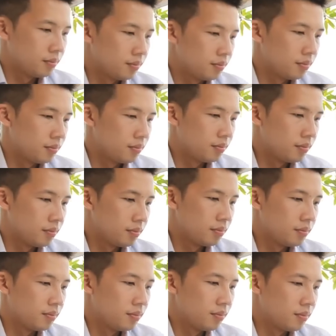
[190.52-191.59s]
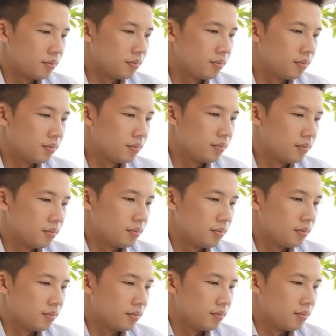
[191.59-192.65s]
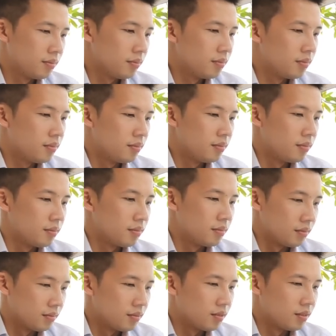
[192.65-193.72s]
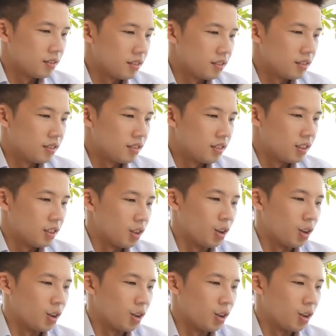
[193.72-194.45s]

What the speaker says: No words are spoken by the person on screen.